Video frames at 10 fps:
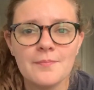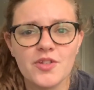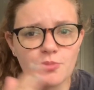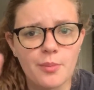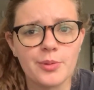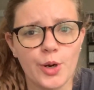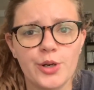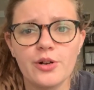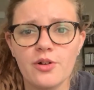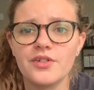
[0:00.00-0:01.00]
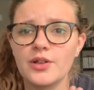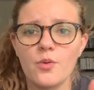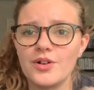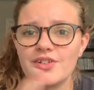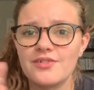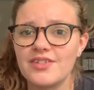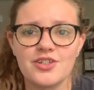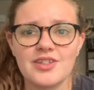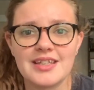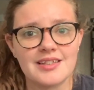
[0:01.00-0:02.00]
you've probably heard it over the course of
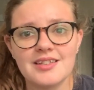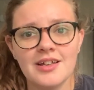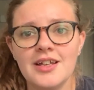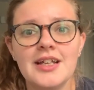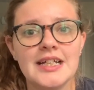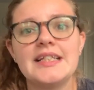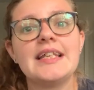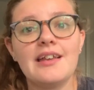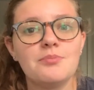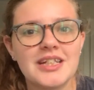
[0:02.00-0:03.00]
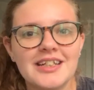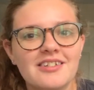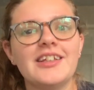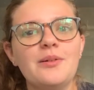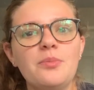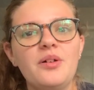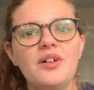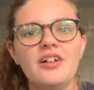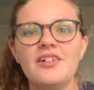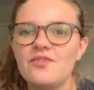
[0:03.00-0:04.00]
this 10-minute clip
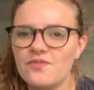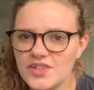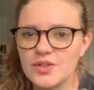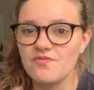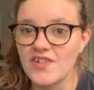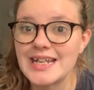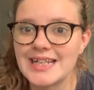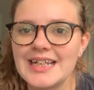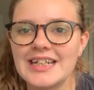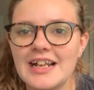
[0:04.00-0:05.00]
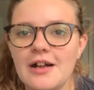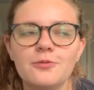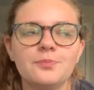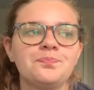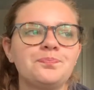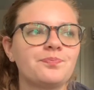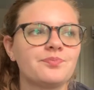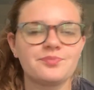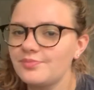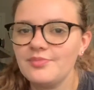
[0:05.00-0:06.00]
fading in and out,
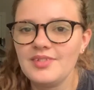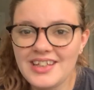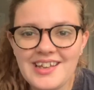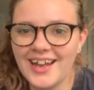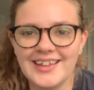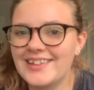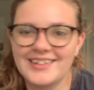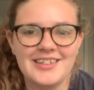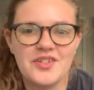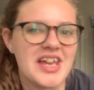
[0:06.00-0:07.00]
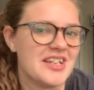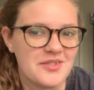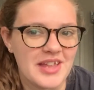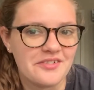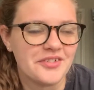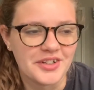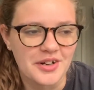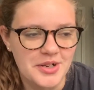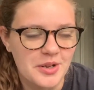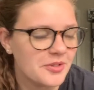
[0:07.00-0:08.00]
and you can't do that for an
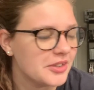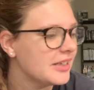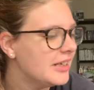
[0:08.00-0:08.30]
audiobook.